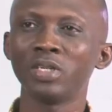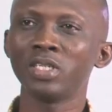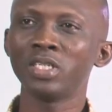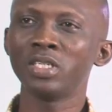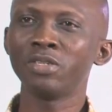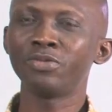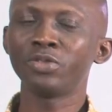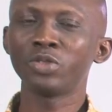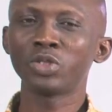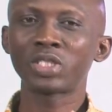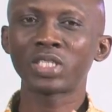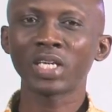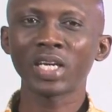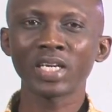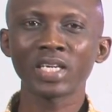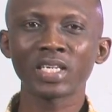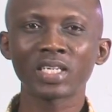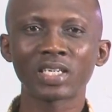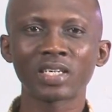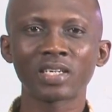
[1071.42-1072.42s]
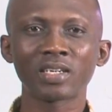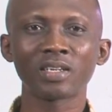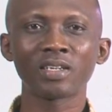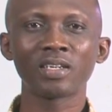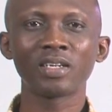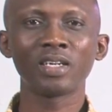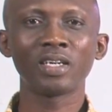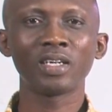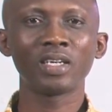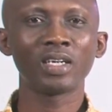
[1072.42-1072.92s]
If you take
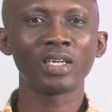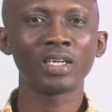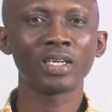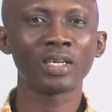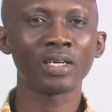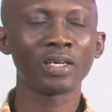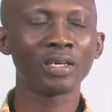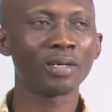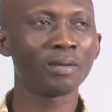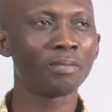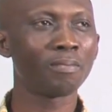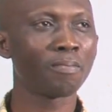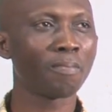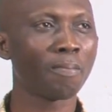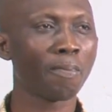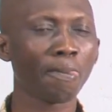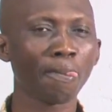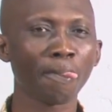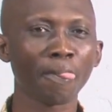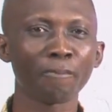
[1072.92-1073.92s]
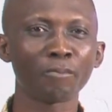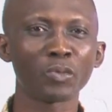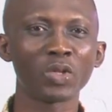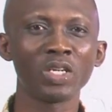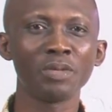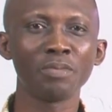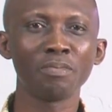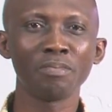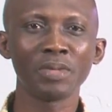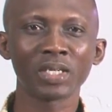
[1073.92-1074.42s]
a
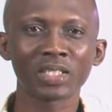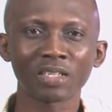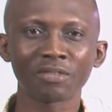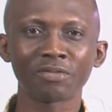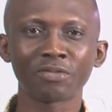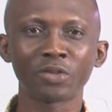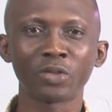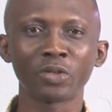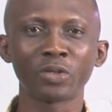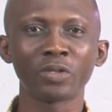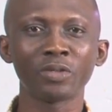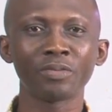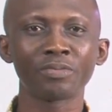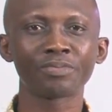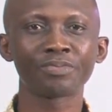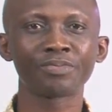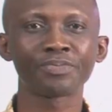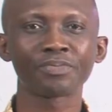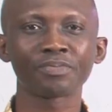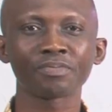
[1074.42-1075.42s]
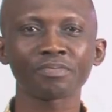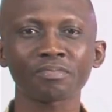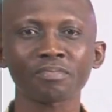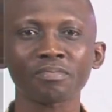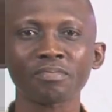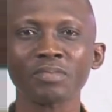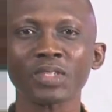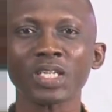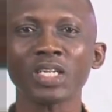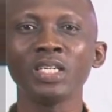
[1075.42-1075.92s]
metaphor
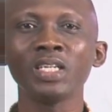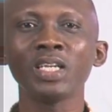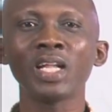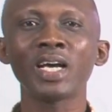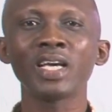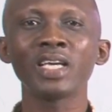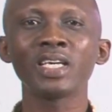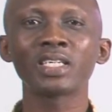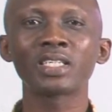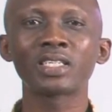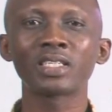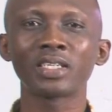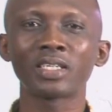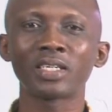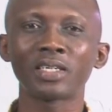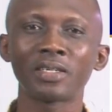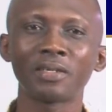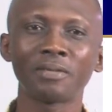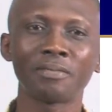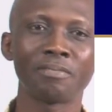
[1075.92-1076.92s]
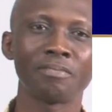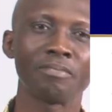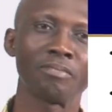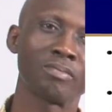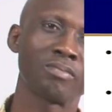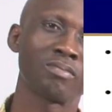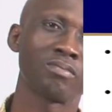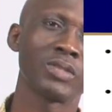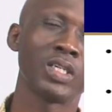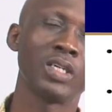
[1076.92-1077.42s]
like the
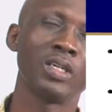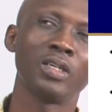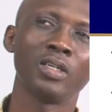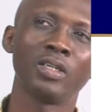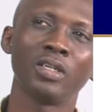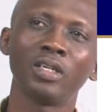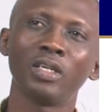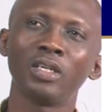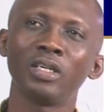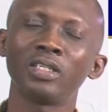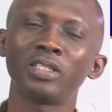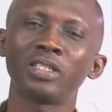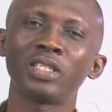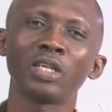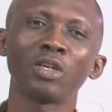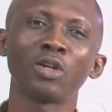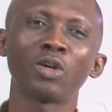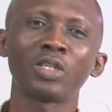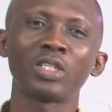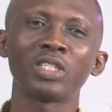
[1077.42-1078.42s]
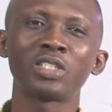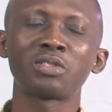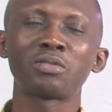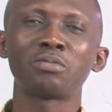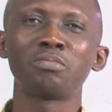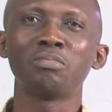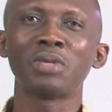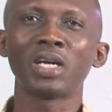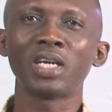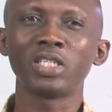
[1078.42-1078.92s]
Lord
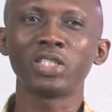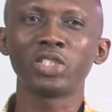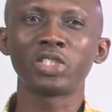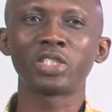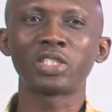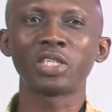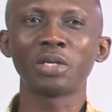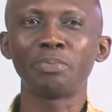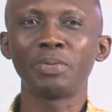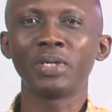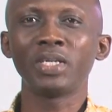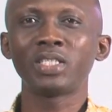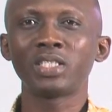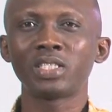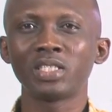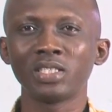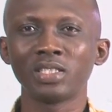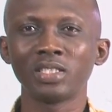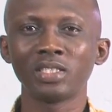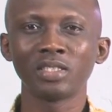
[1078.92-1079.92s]
is my shepherd,